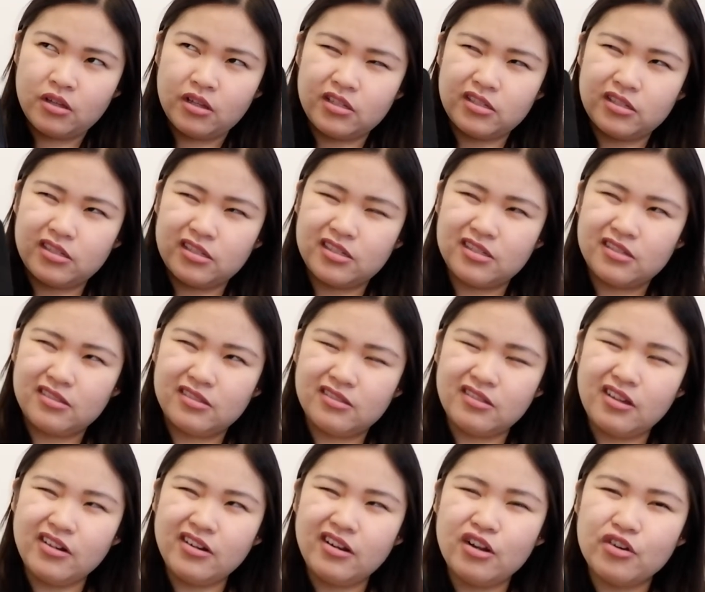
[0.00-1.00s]
it's
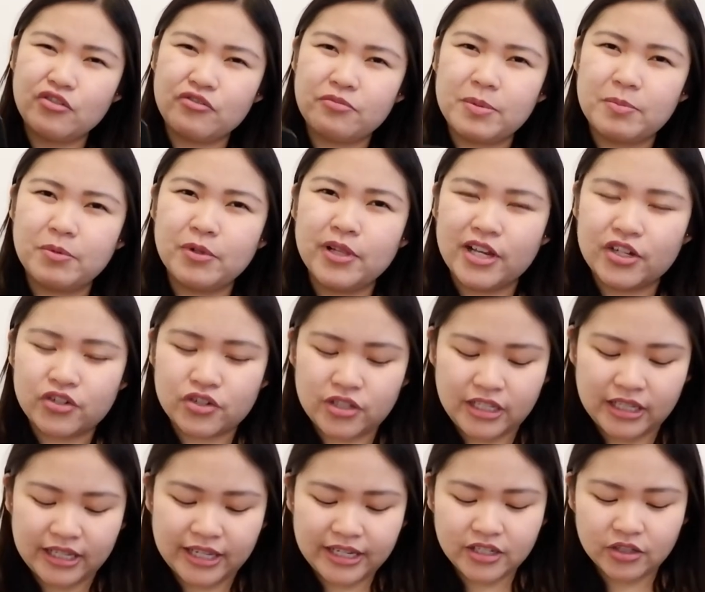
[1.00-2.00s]
not a lot of people
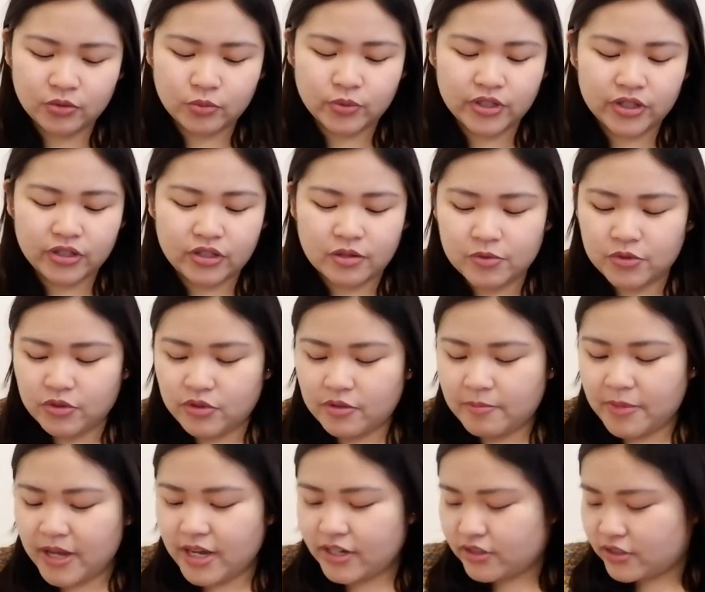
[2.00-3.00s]
actually like it when it comes to the
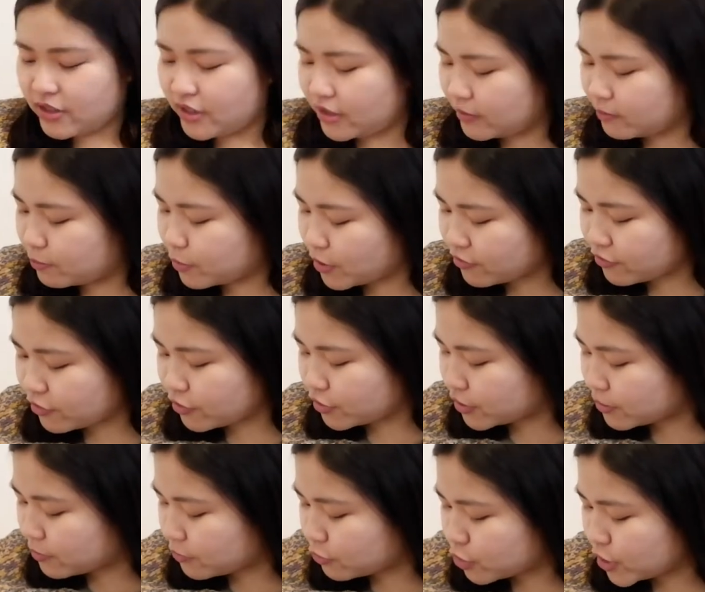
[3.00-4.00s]
bags. They prefer
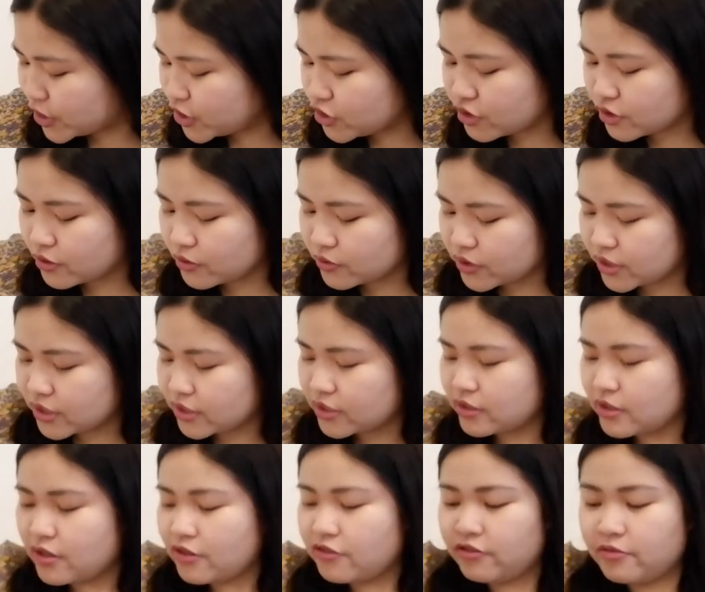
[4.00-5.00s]
the trench coats and
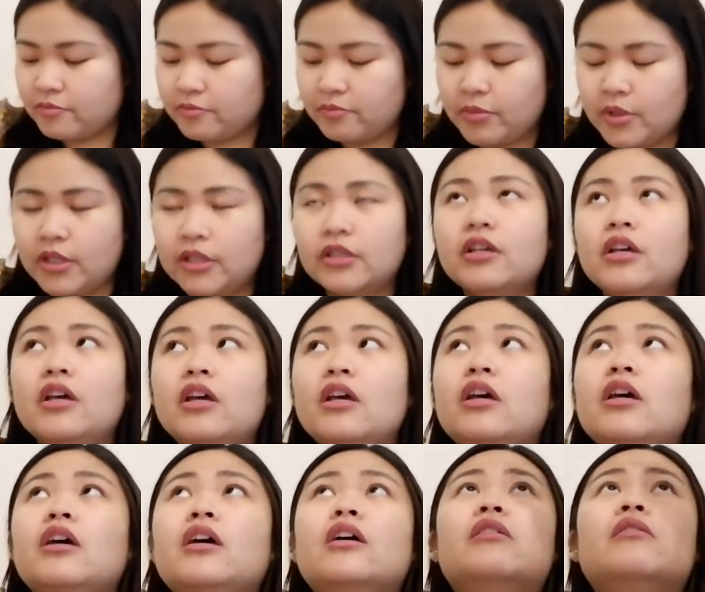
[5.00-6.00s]
stuff, but
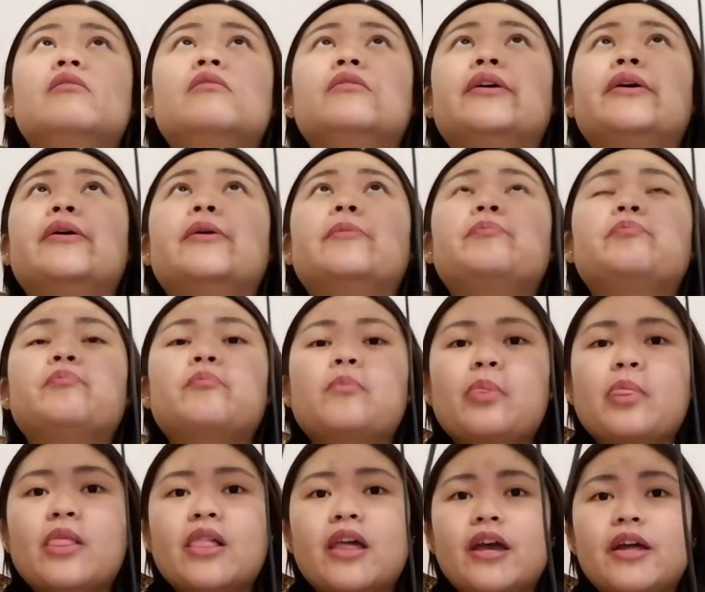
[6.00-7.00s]
yeah,
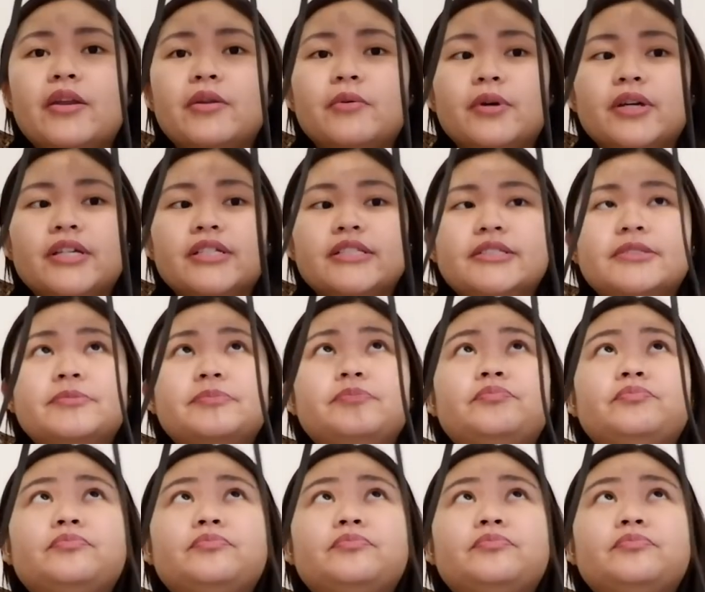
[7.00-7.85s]
anyways.